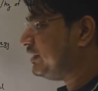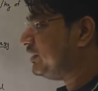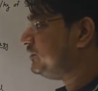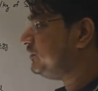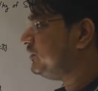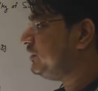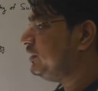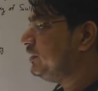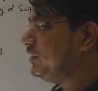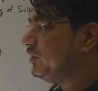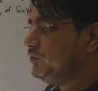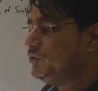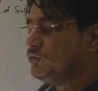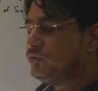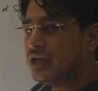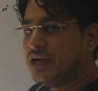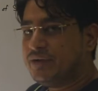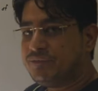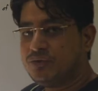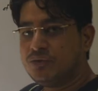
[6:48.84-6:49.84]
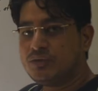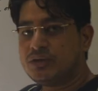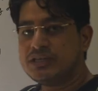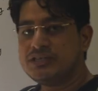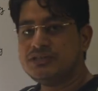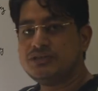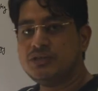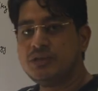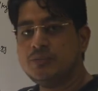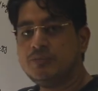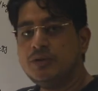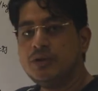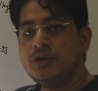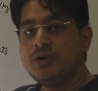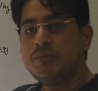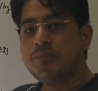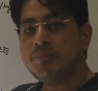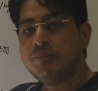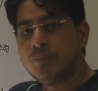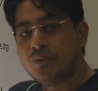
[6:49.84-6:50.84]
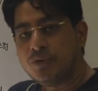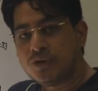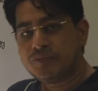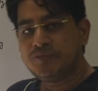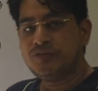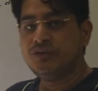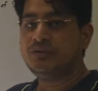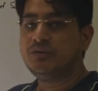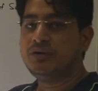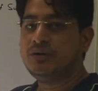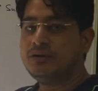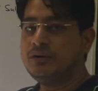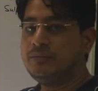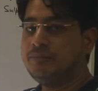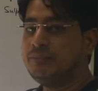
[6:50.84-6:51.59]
energy you have to consume more fuel,